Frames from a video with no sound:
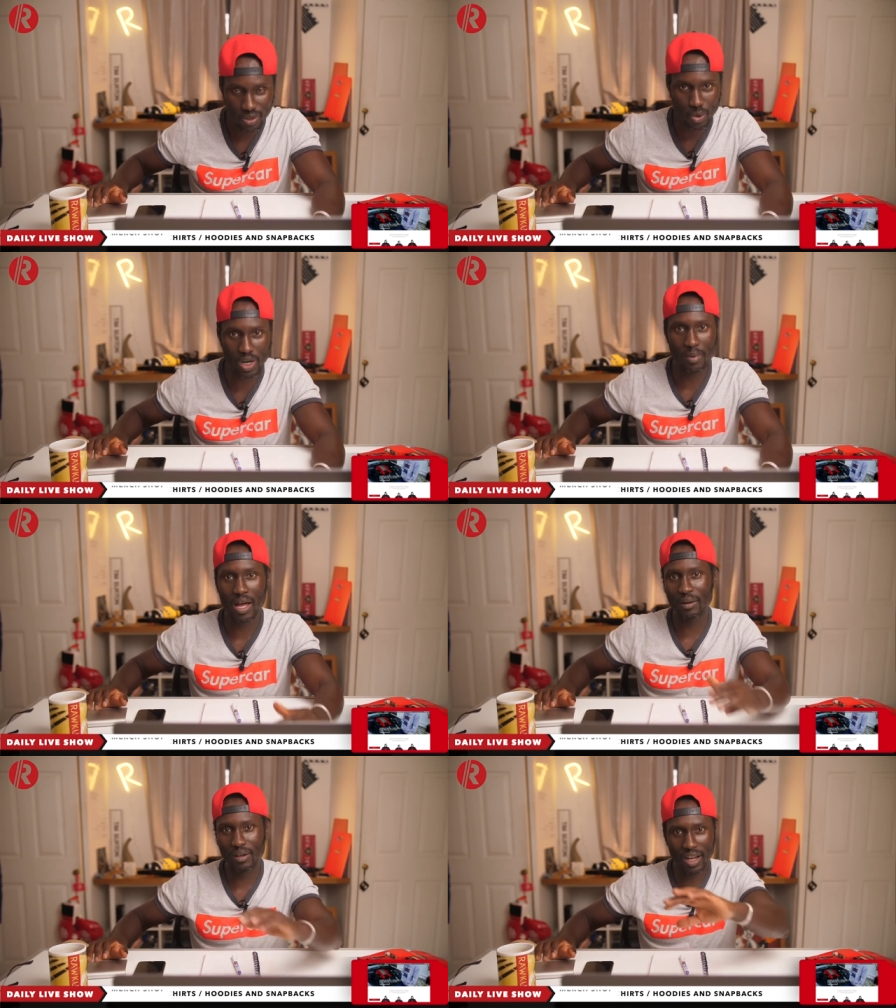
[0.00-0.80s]
talking
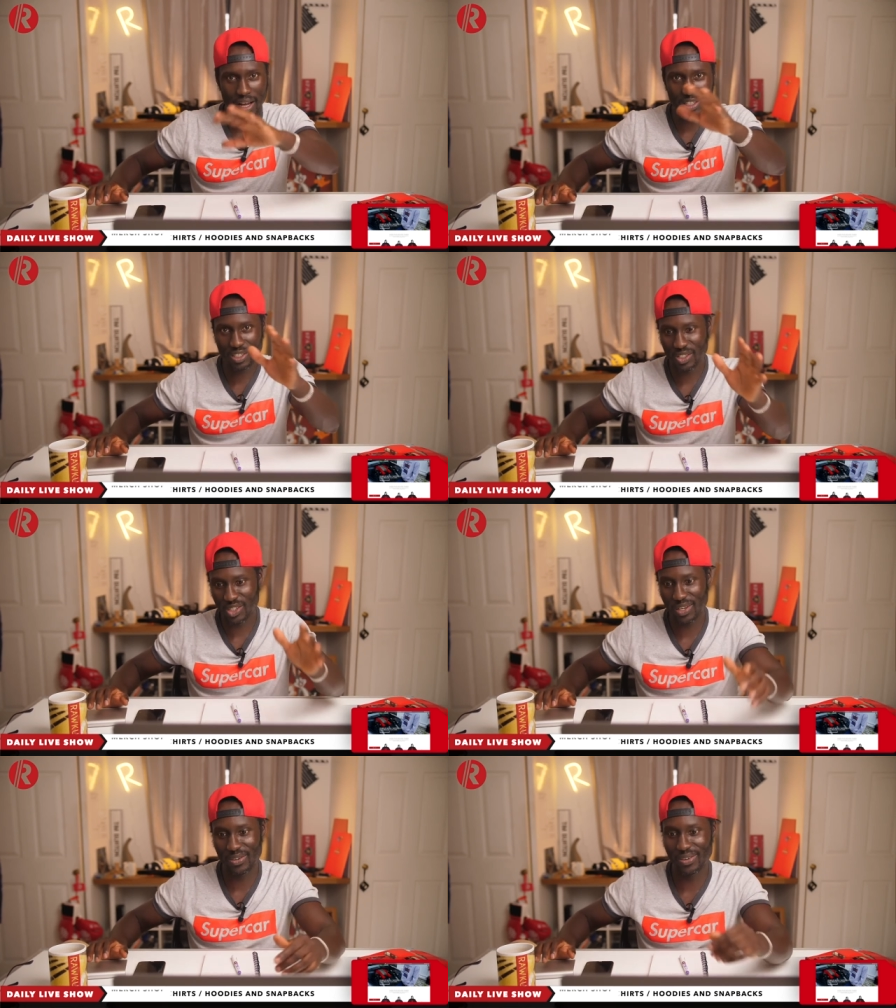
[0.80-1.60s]
about cars in
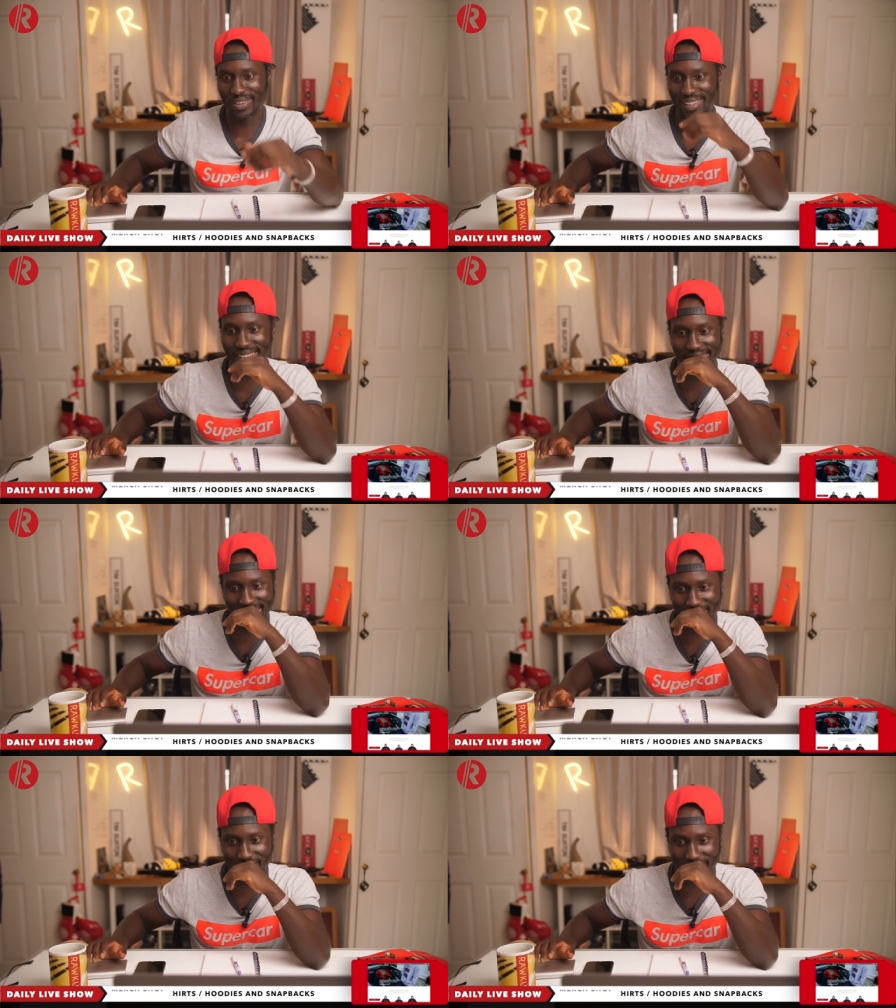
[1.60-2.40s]
general,
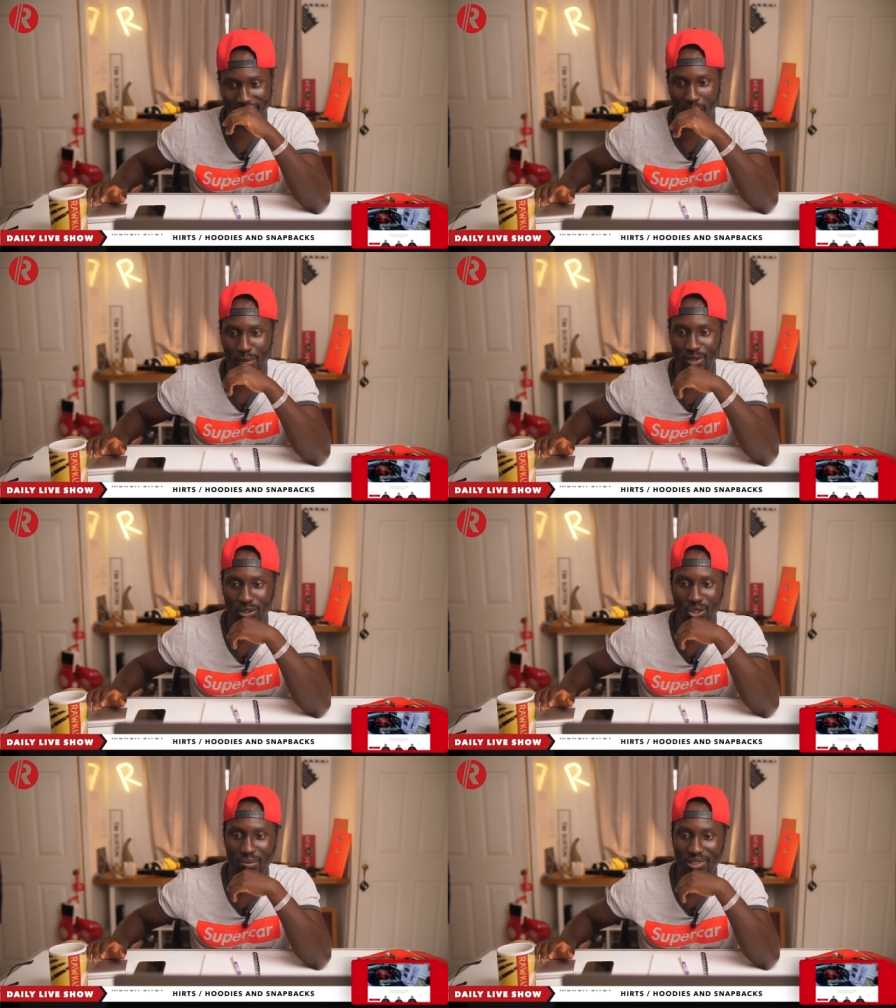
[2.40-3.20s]
not just hypers
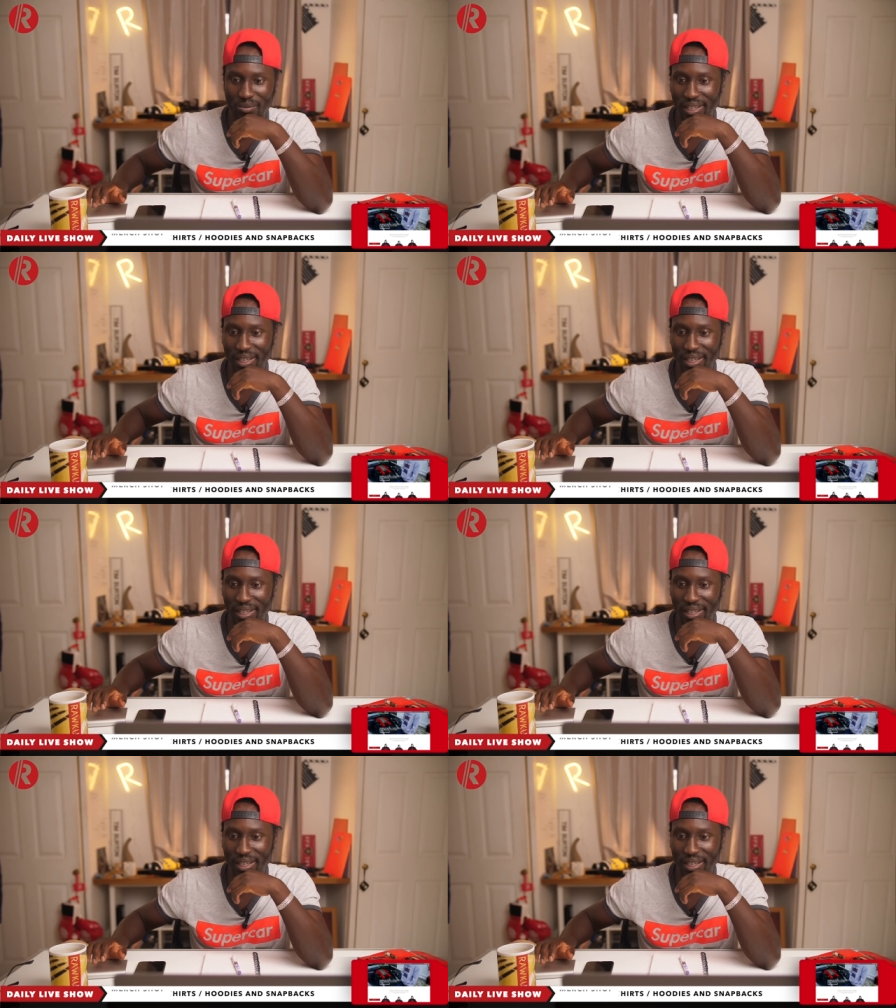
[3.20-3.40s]
and supers,